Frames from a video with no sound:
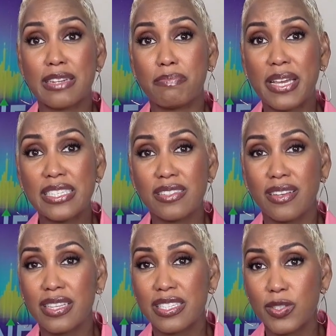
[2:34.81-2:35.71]
and based
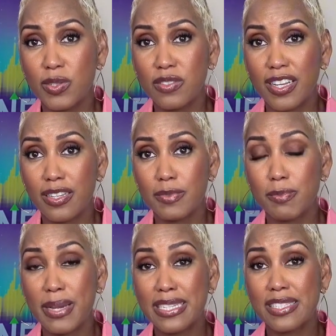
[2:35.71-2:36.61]
on these new
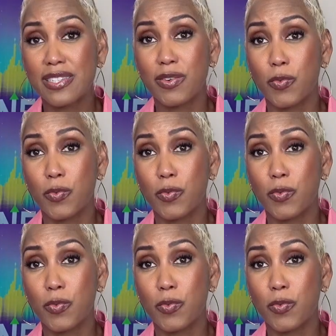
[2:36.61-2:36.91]
developments,